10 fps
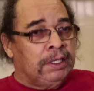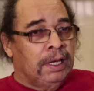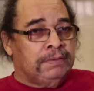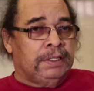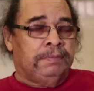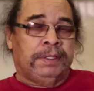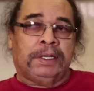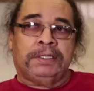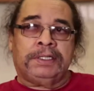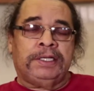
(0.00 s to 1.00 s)
loves it
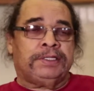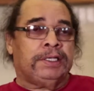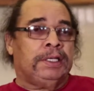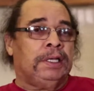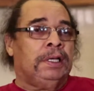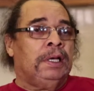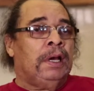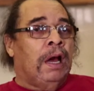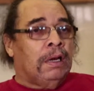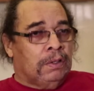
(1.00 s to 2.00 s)
because they see
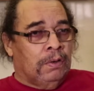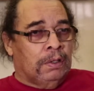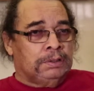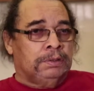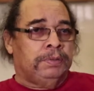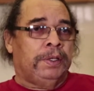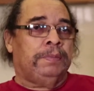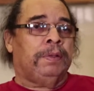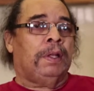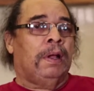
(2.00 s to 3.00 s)
how cordial
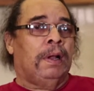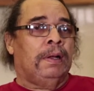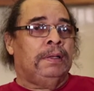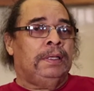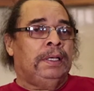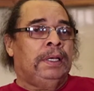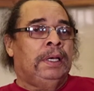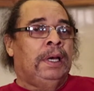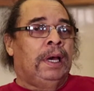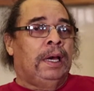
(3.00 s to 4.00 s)
people are,
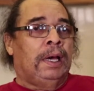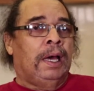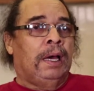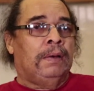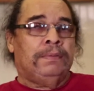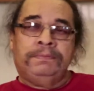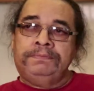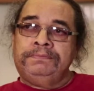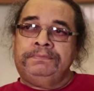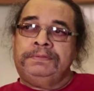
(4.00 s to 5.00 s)
how
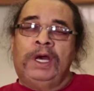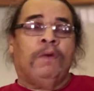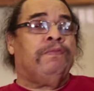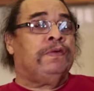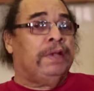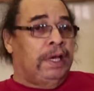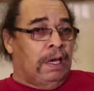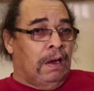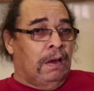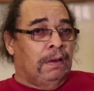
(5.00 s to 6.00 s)
helpful they
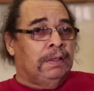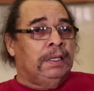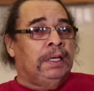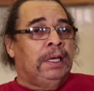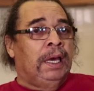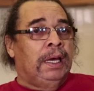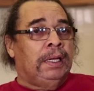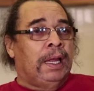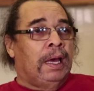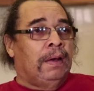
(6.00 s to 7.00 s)
are,
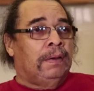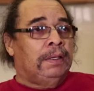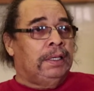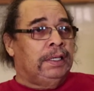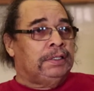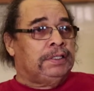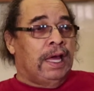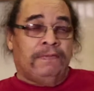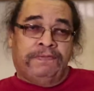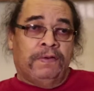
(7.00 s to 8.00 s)
and it's
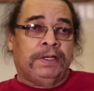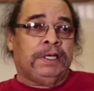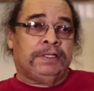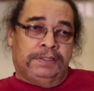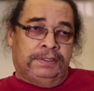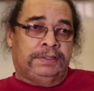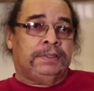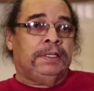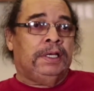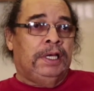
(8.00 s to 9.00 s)
not phony,
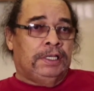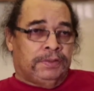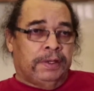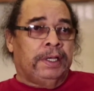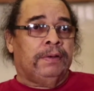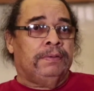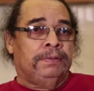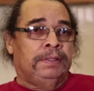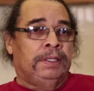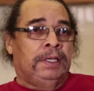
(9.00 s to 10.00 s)
it's real.
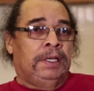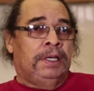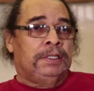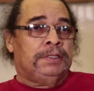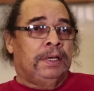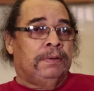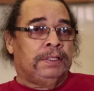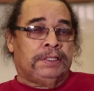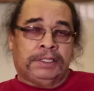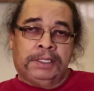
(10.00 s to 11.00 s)
So
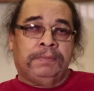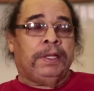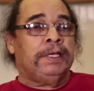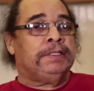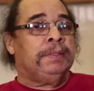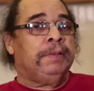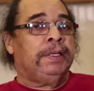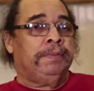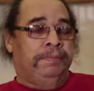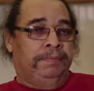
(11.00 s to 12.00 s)
it's a good place to be.